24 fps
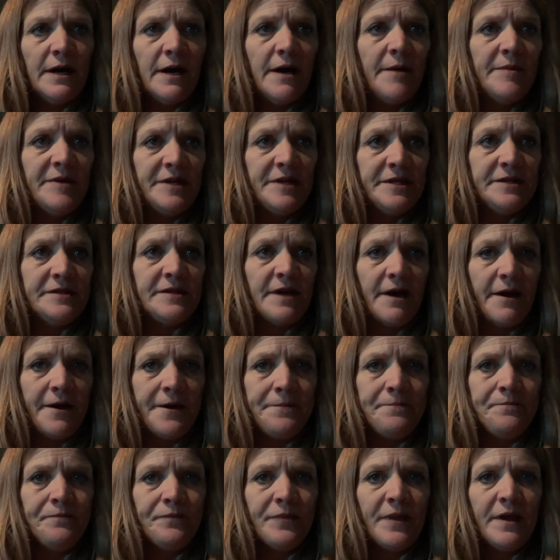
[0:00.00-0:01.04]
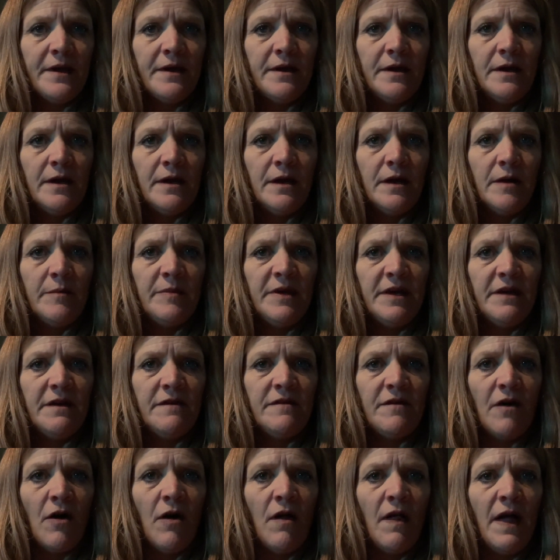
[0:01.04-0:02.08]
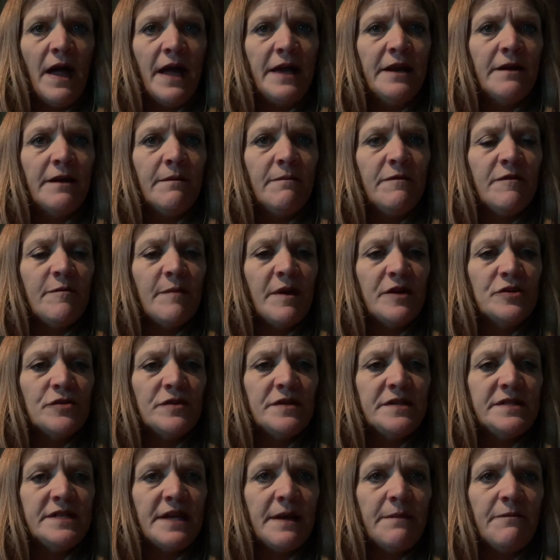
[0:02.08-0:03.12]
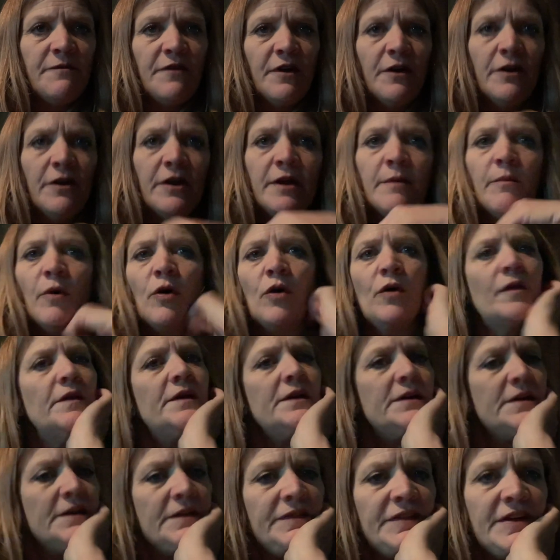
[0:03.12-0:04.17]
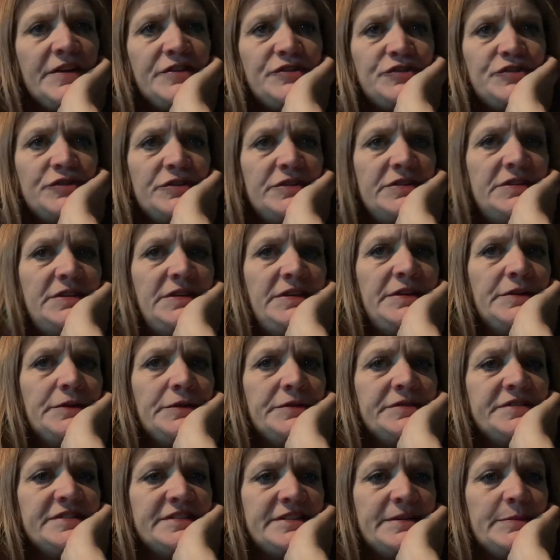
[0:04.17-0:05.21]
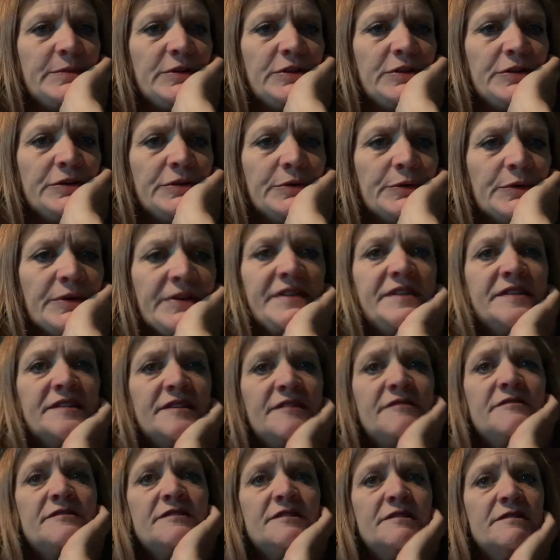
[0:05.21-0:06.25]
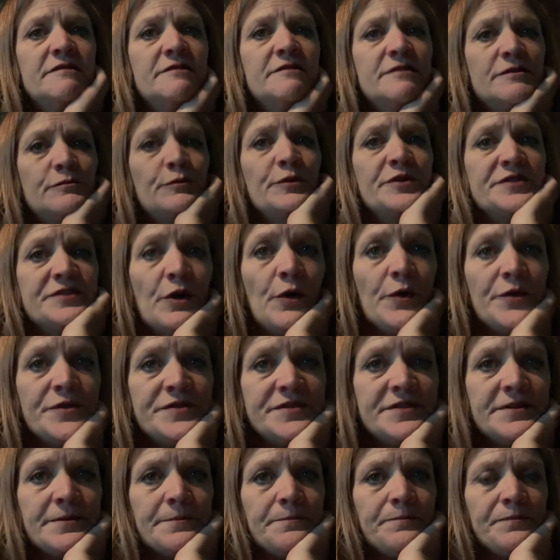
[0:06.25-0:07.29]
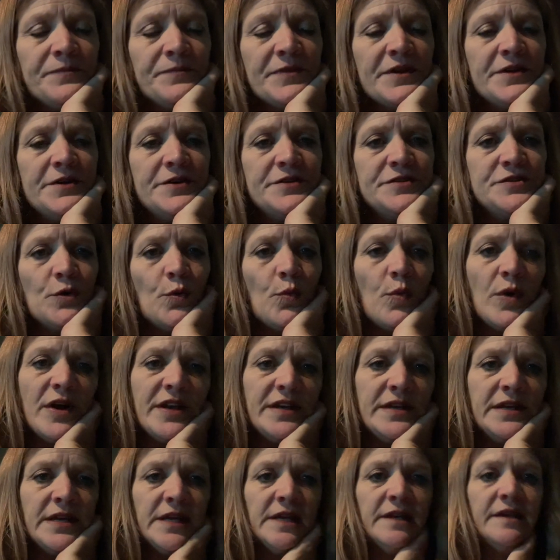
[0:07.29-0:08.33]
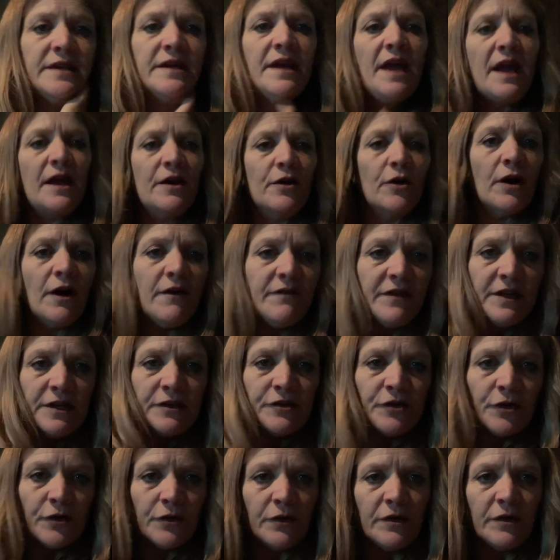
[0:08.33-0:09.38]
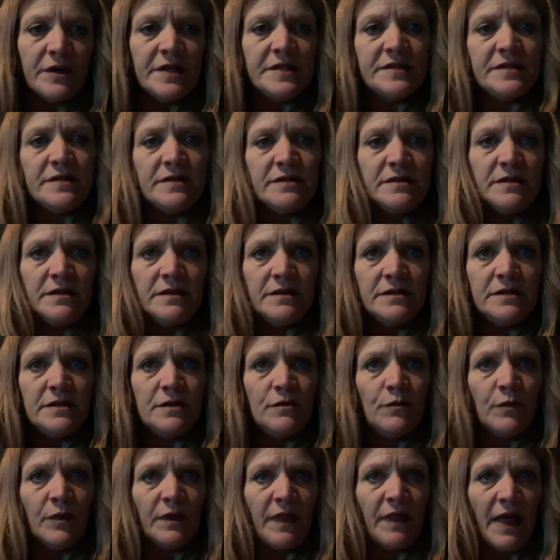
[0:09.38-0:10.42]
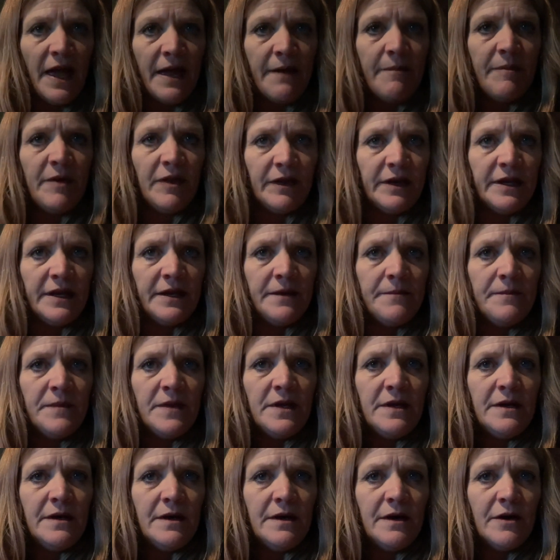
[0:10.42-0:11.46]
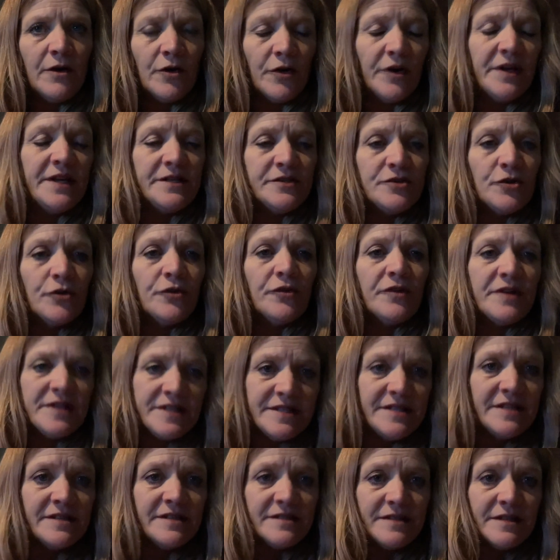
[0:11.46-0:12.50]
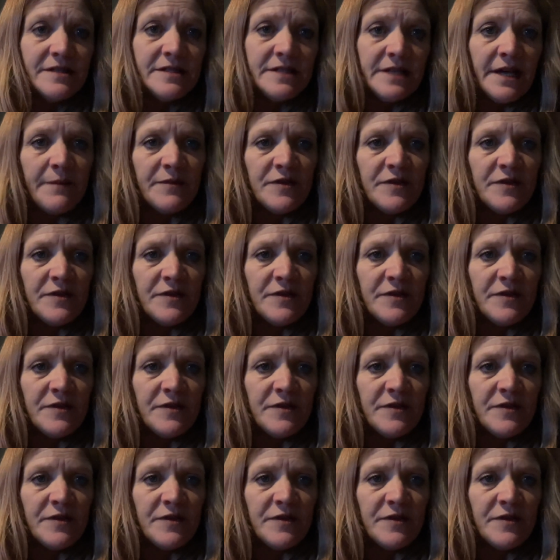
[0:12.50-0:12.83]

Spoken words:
in time. Because all items measure the same variable, they should yield similar or consistent results. So one indicator of internal consistent reliability, or internal consistency,